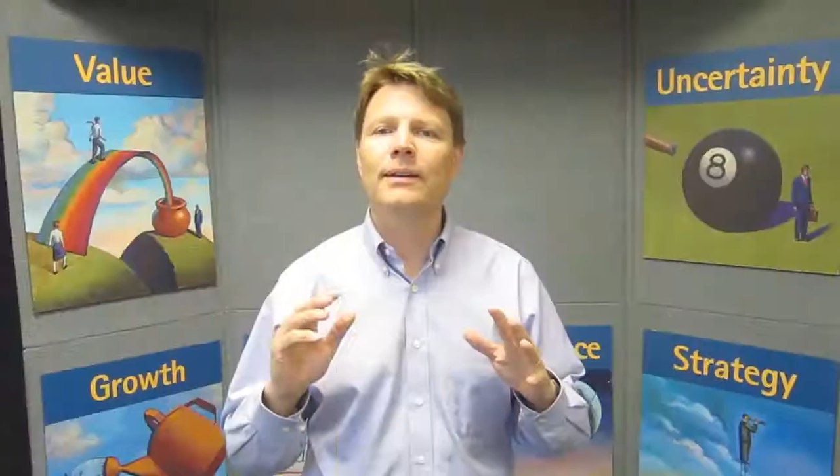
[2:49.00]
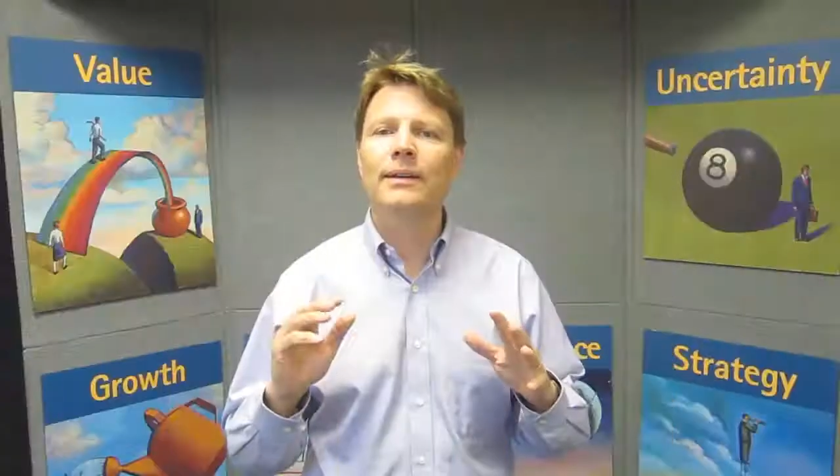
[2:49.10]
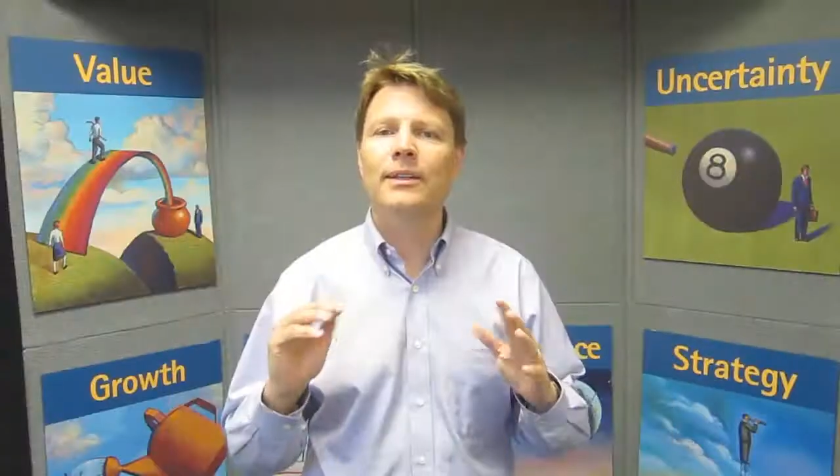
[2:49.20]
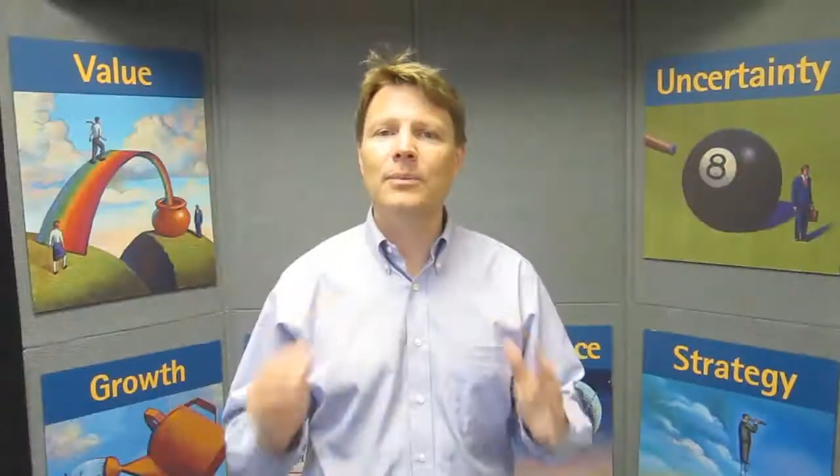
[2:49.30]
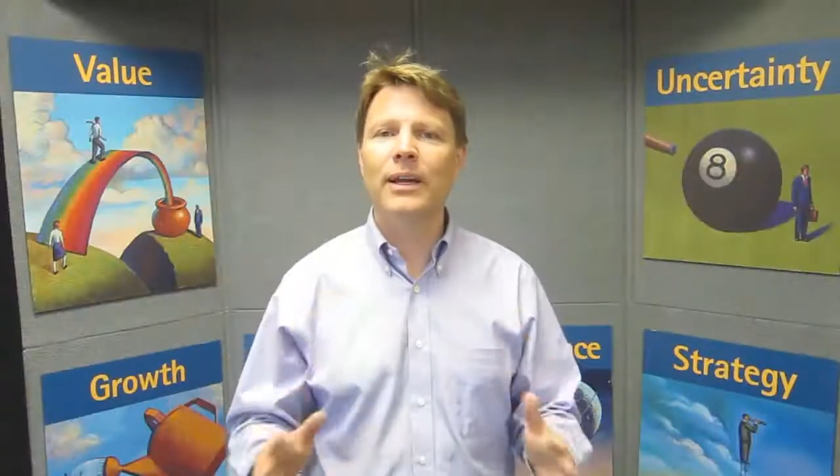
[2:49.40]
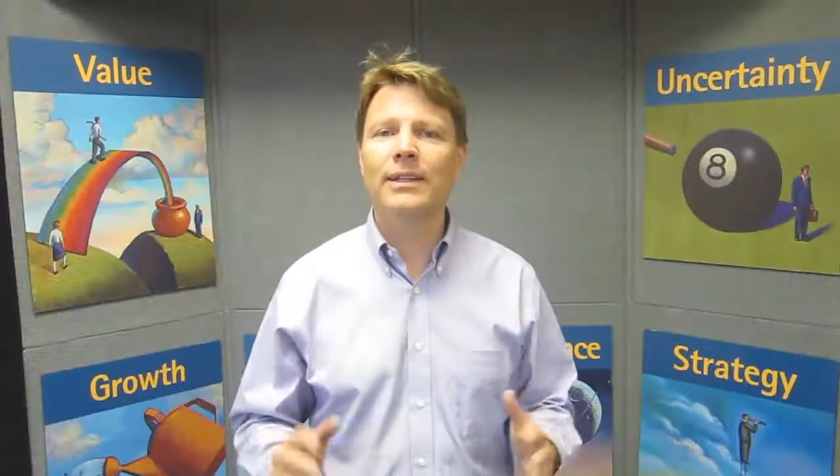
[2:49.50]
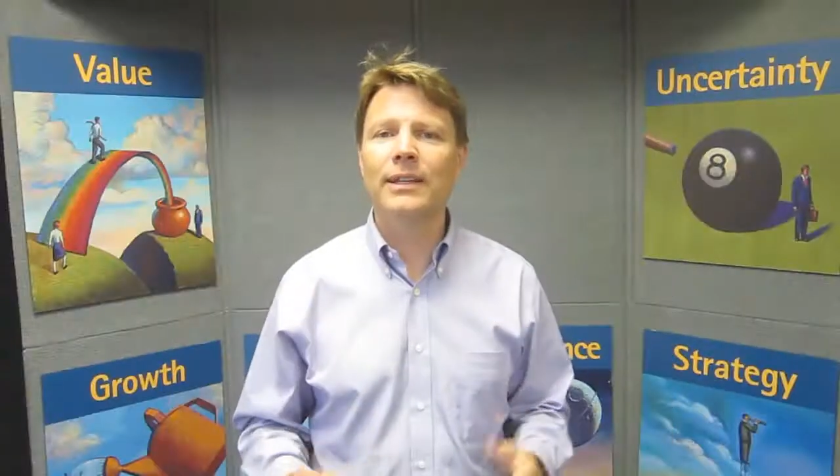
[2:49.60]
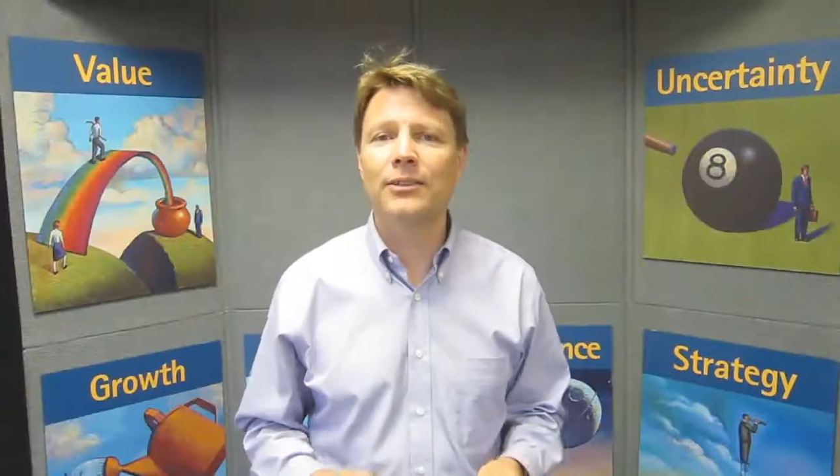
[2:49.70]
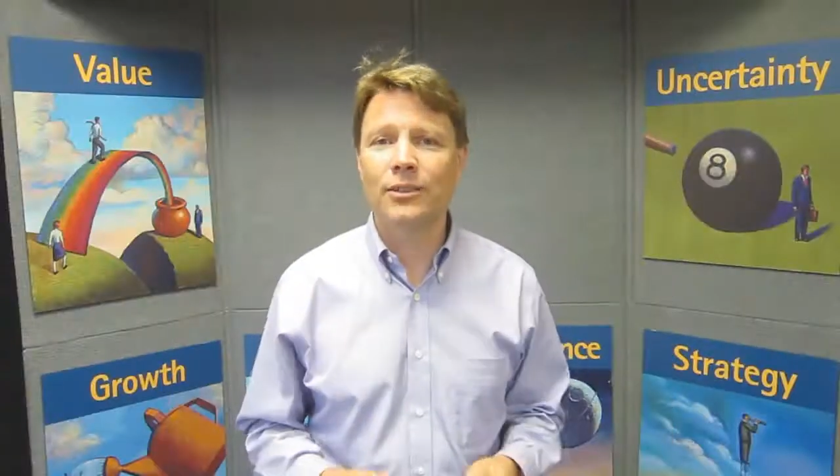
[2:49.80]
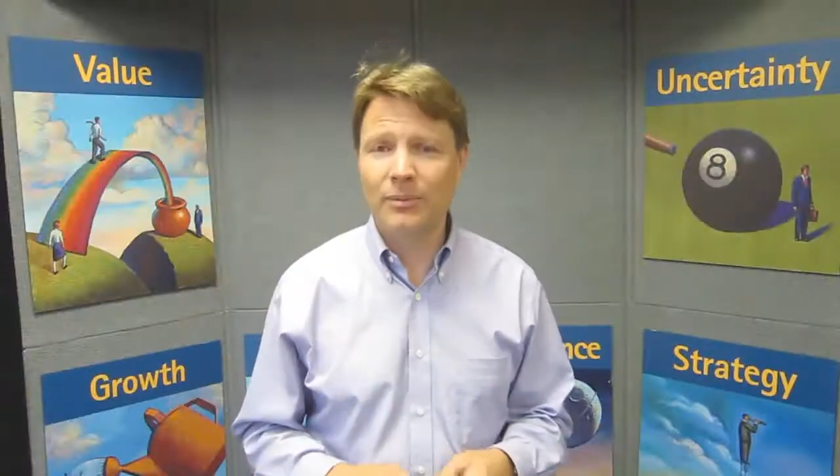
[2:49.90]
It's my
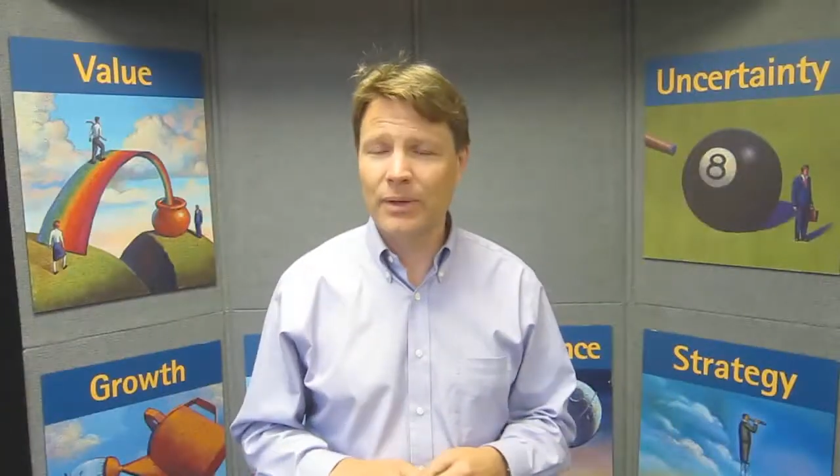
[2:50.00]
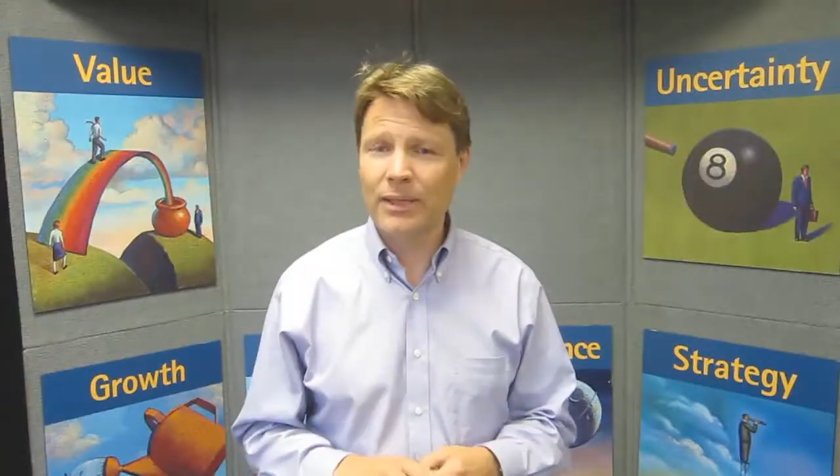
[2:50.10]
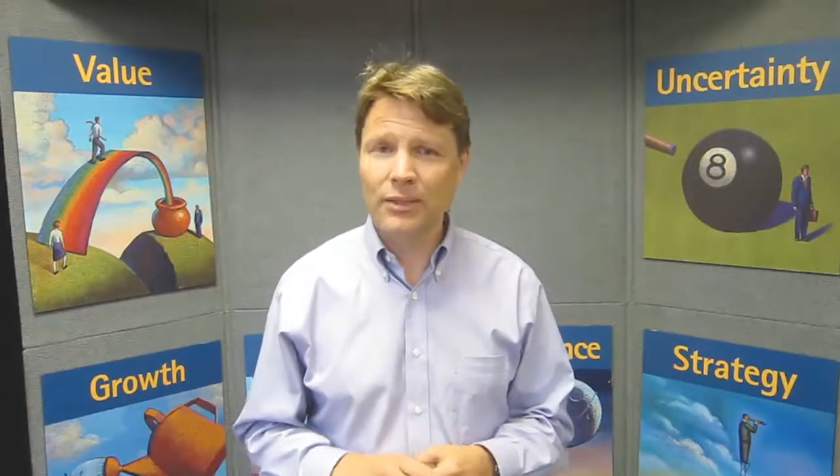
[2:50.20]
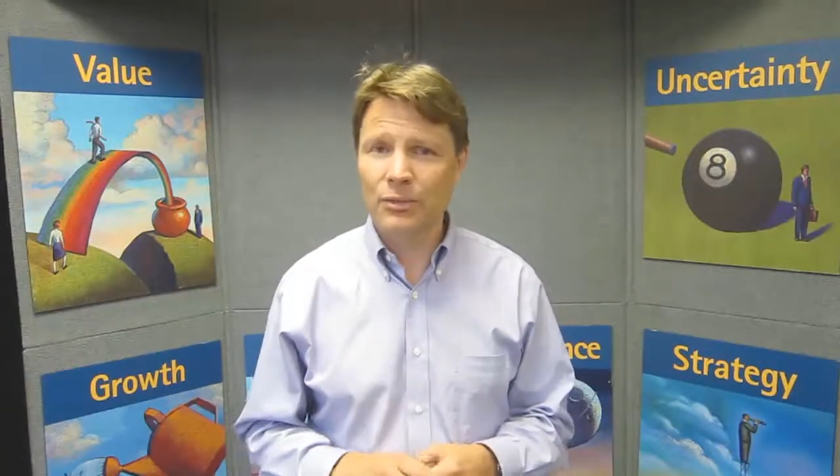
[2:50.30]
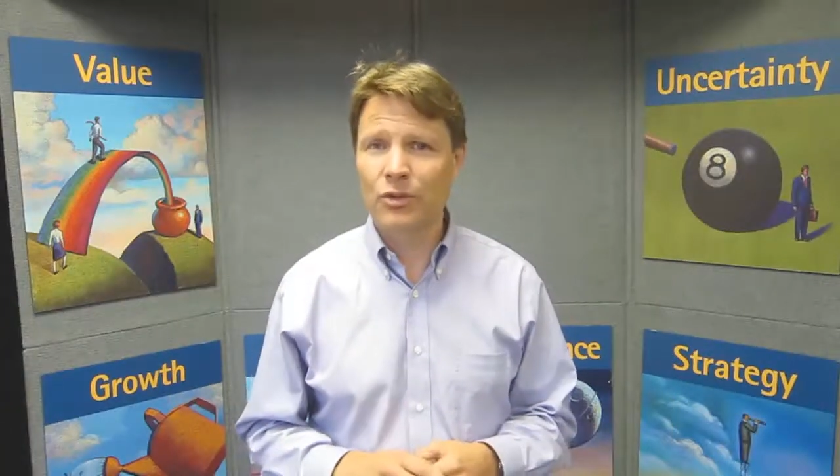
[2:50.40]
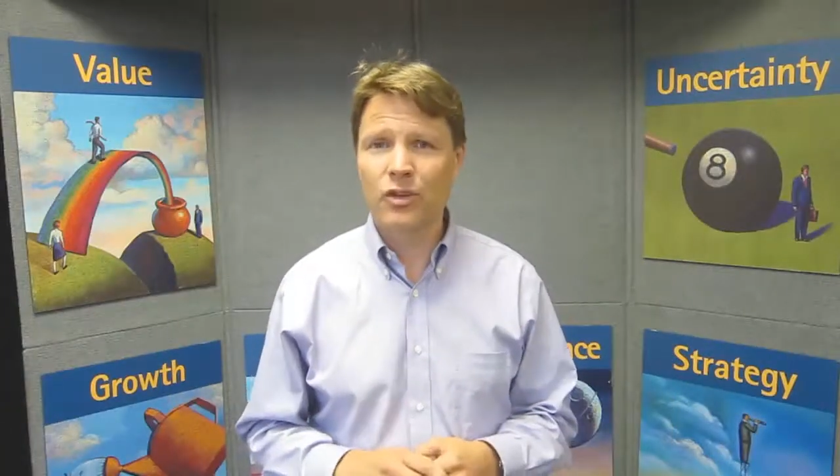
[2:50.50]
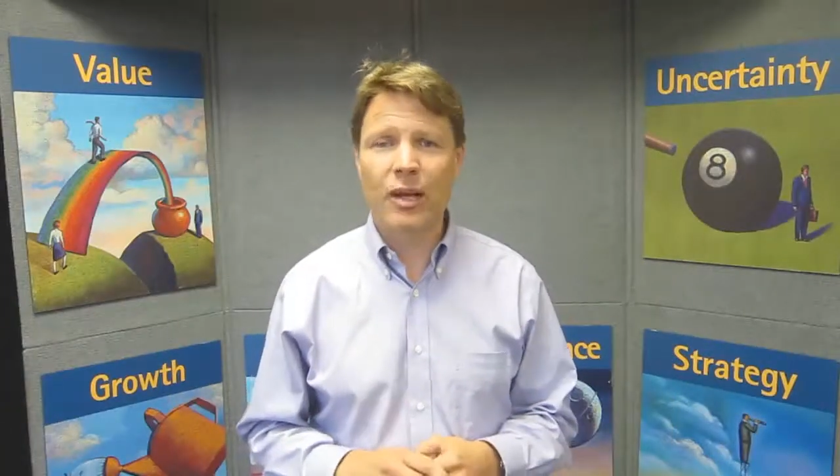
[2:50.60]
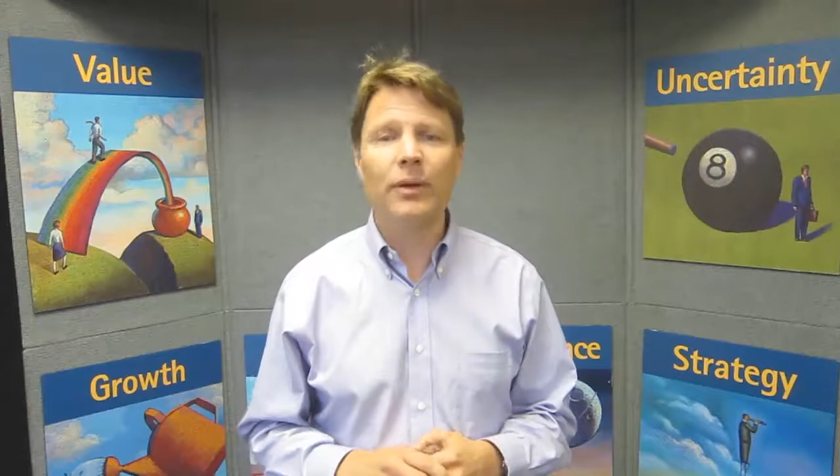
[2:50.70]
intention to make this workshop